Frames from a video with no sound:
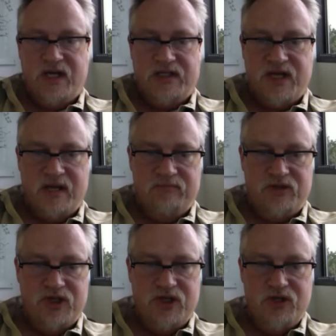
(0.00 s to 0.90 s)
type
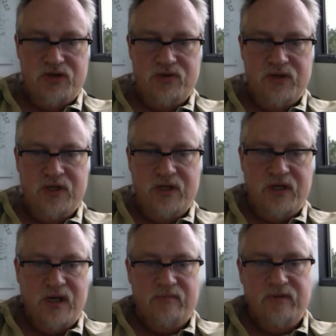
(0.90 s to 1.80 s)
2.
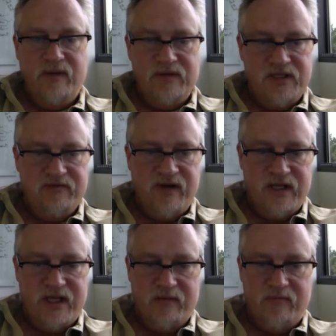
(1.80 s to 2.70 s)
Let me see if I
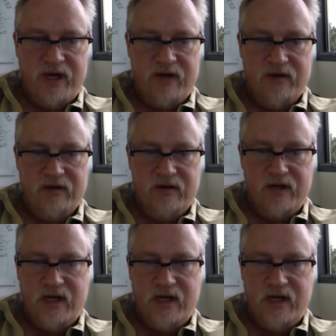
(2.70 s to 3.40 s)
can get a better